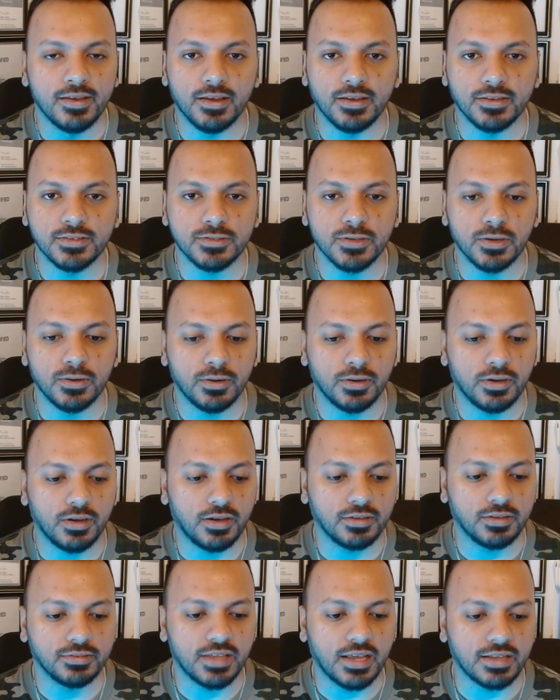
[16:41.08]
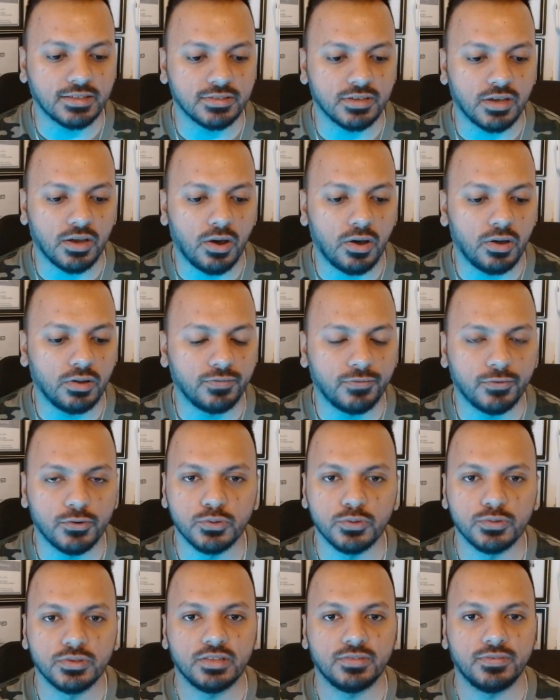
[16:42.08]
So that's all for
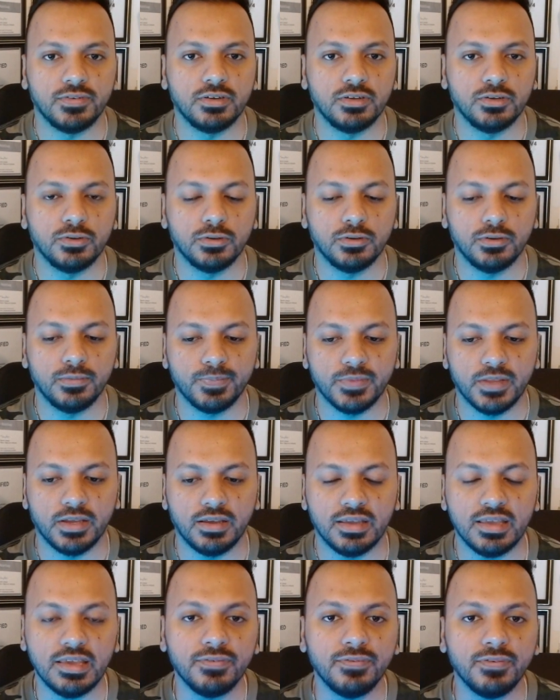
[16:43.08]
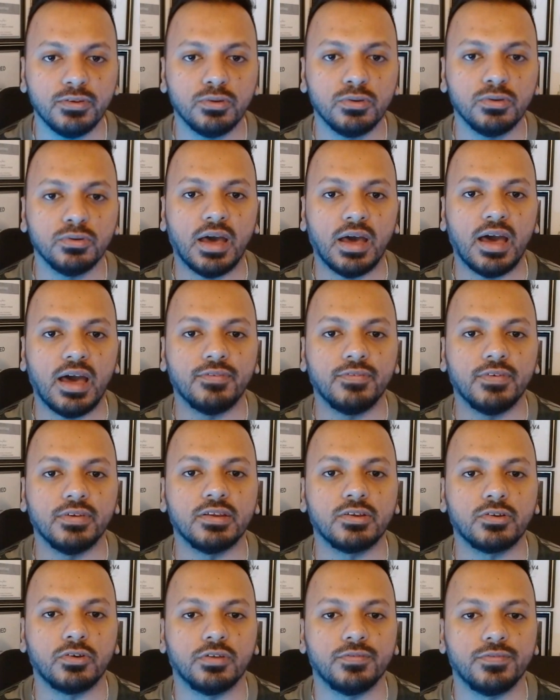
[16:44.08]
today's video. Now if you have
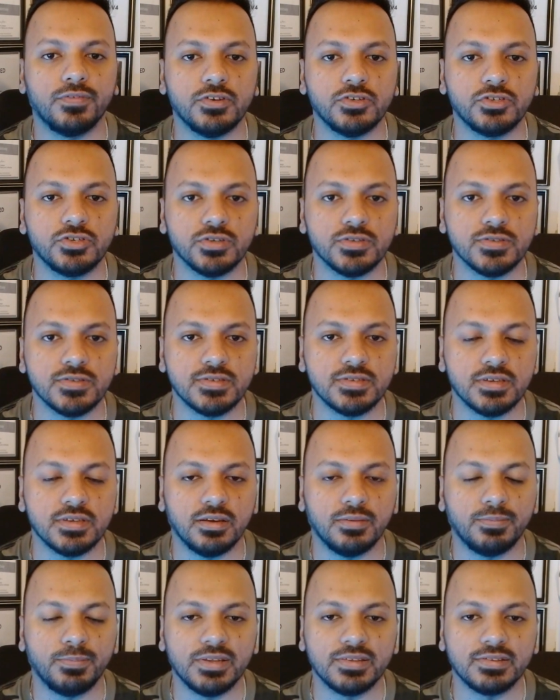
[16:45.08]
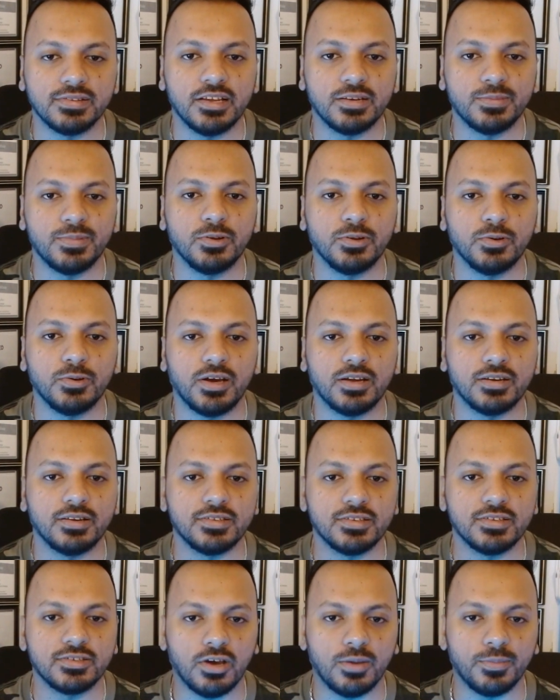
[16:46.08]
any confusions, please let me know under
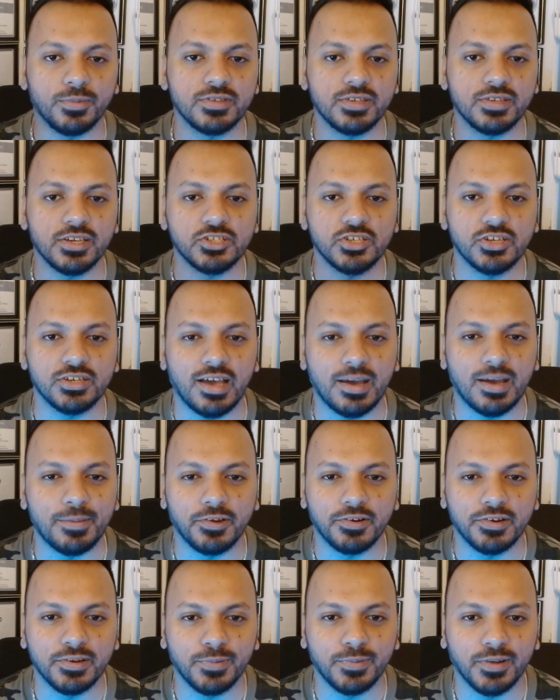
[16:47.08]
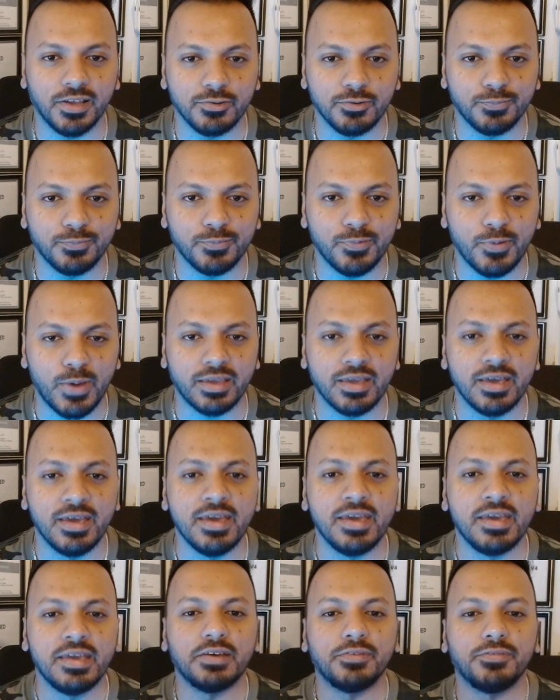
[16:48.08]
this comment section. I'm gonna reply you back
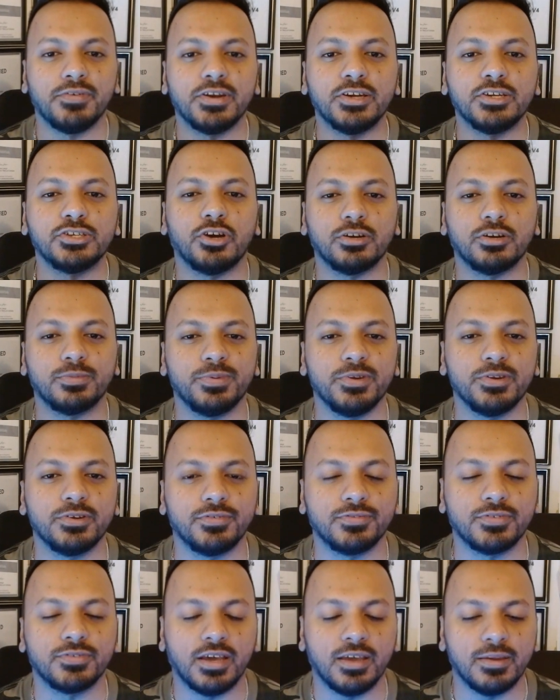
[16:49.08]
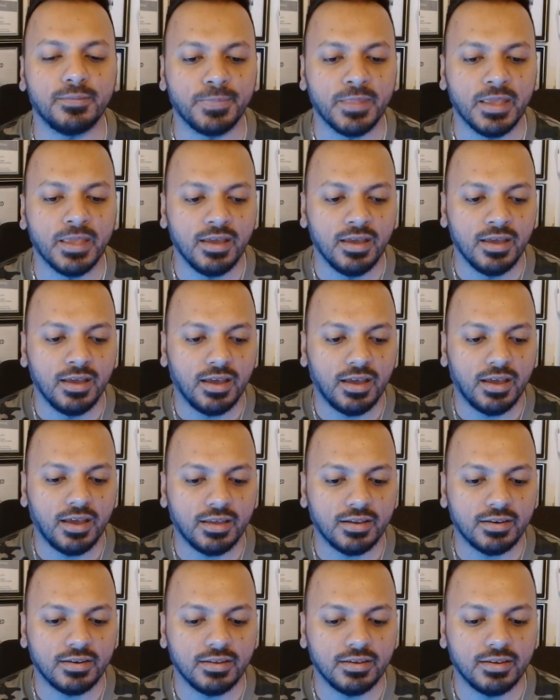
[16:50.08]
in a very short period of time.
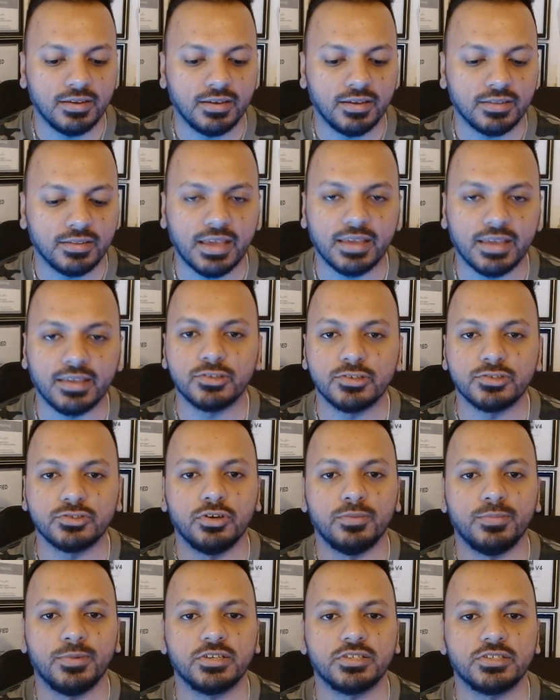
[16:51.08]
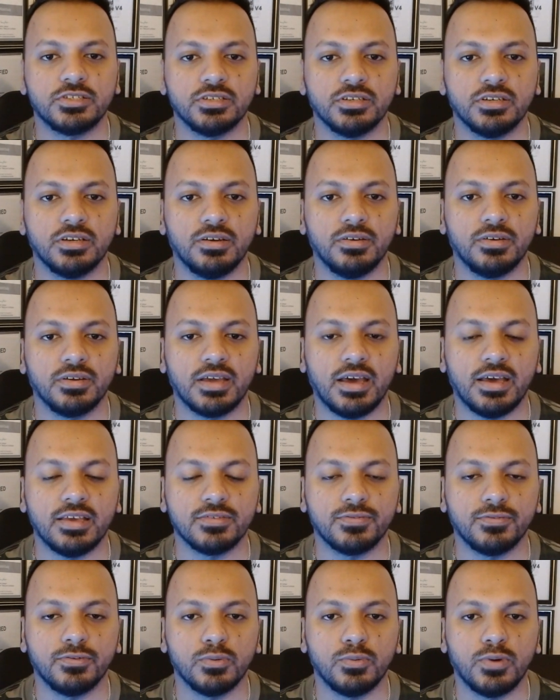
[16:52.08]
And thank you so much
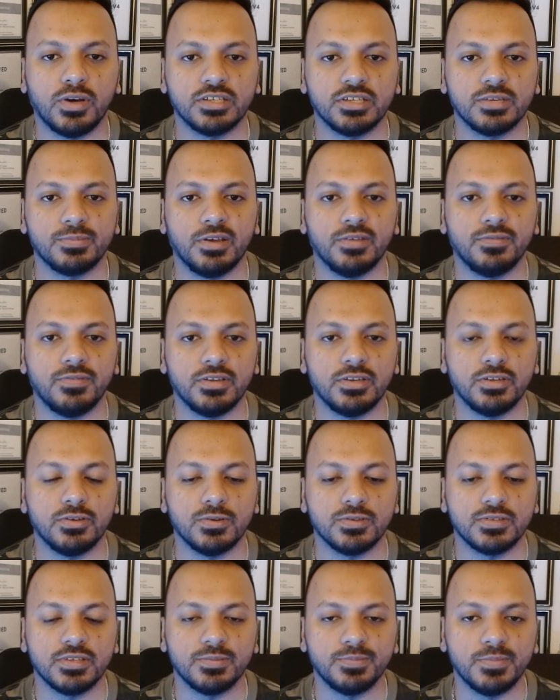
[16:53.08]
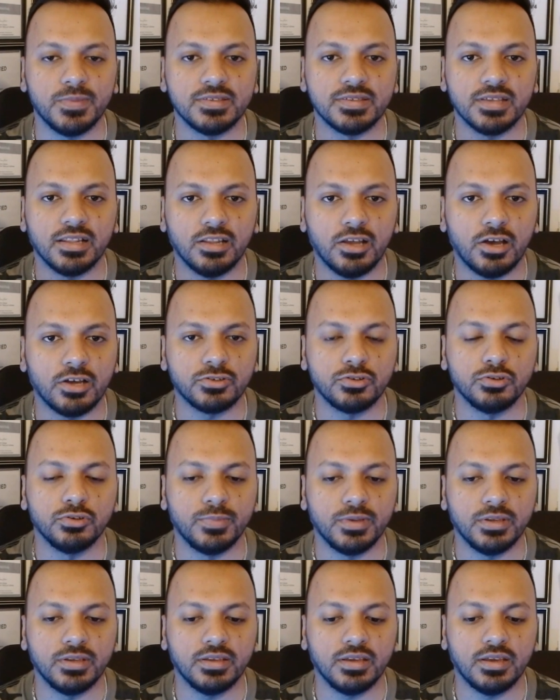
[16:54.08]
guys for watching my videos. It means a lot to
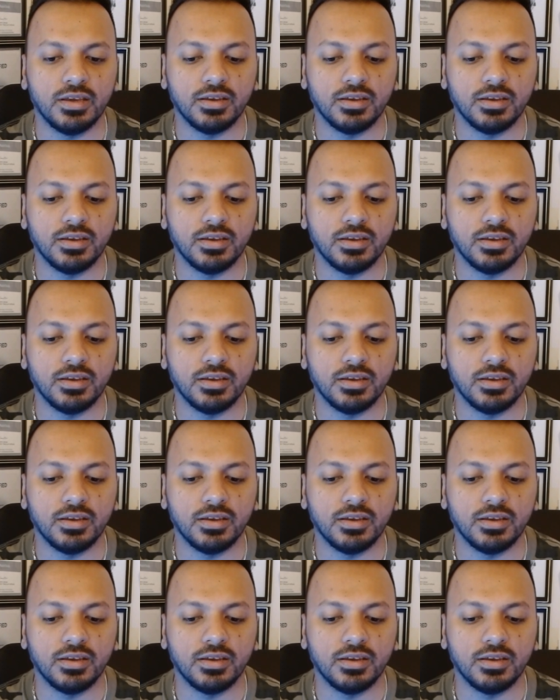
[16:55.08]
me.